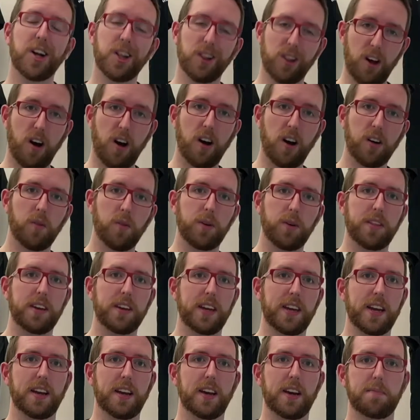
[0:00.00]
along with
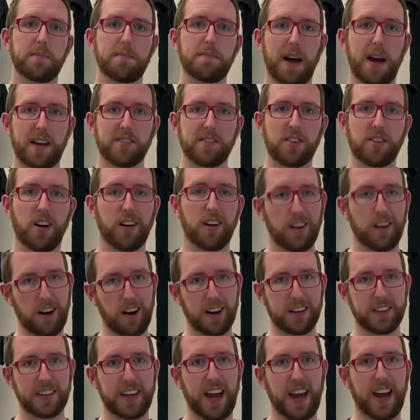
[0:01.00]
the GitHub mascot
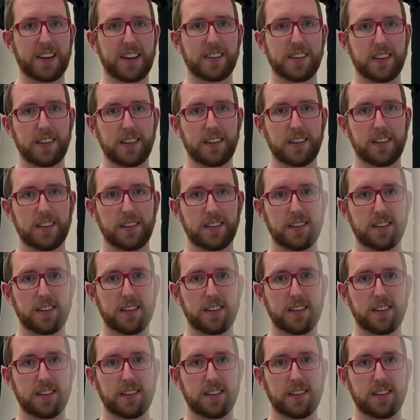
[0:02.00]
Octocat.